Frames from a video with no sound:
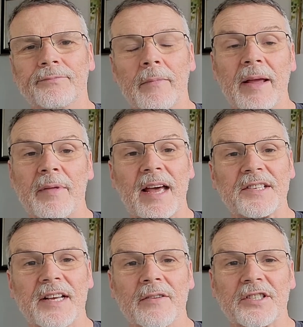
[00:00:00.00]
Maybe that
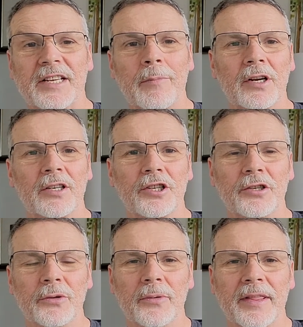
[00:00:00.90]
sounds similar
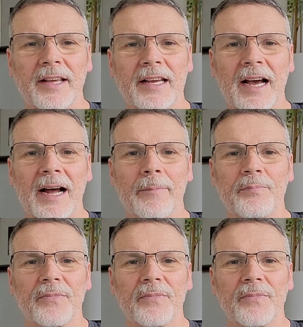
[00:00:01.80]
to the